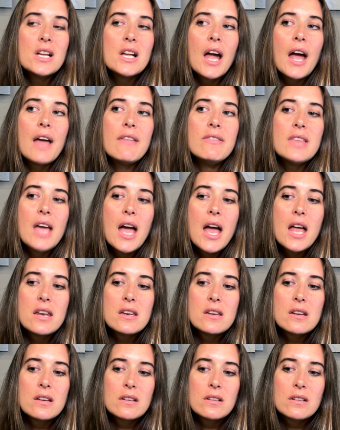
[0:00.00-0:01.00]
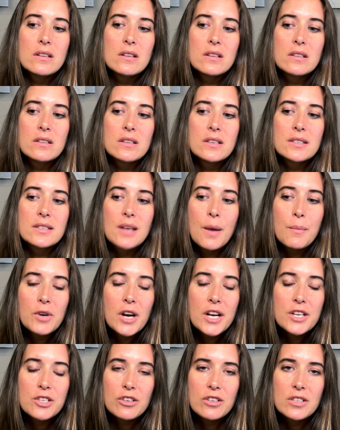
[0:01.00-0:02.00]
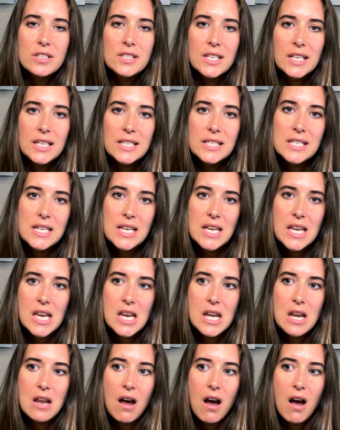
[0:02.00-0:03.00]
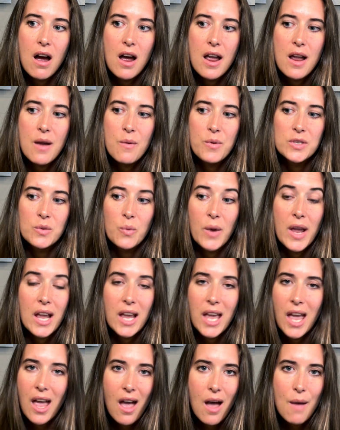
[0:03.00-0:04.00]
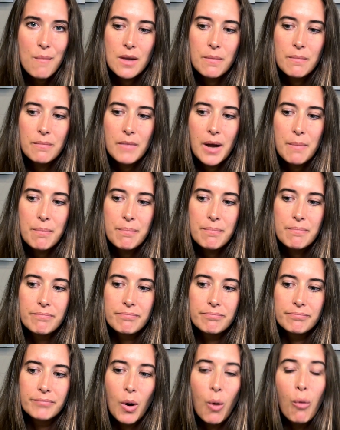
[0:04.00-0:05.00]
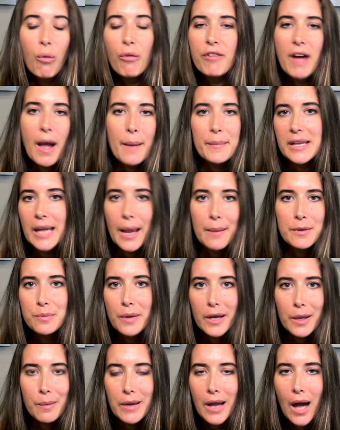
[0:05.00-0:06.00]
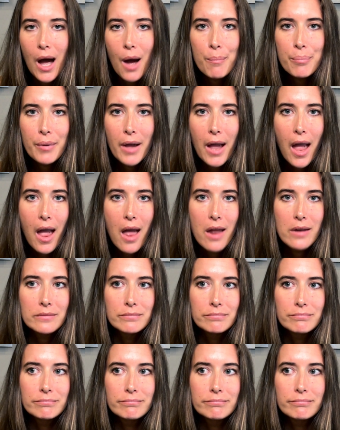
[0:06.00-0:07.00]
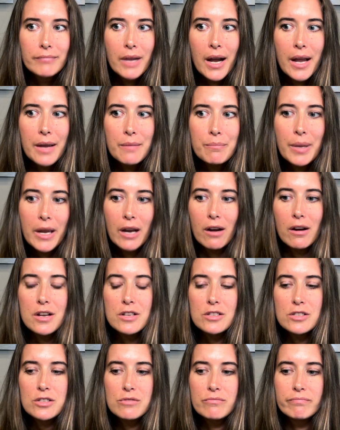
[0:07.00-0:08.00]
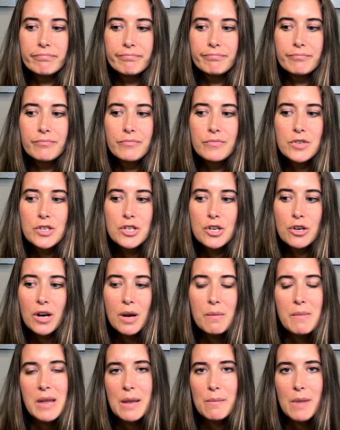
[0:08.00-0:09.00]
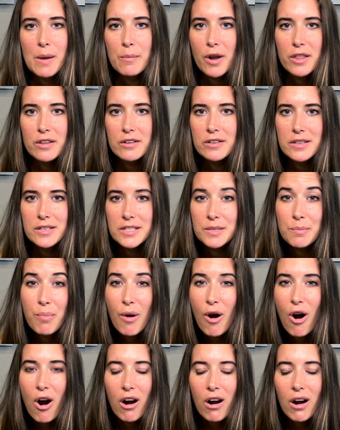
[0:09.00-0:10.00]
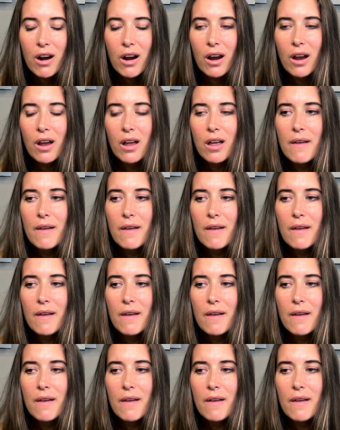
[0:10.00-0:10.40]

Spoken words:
And then the summer I turned 16, I was away at camp. My whole family came to pick me up, and my parents took me and my brother to this park.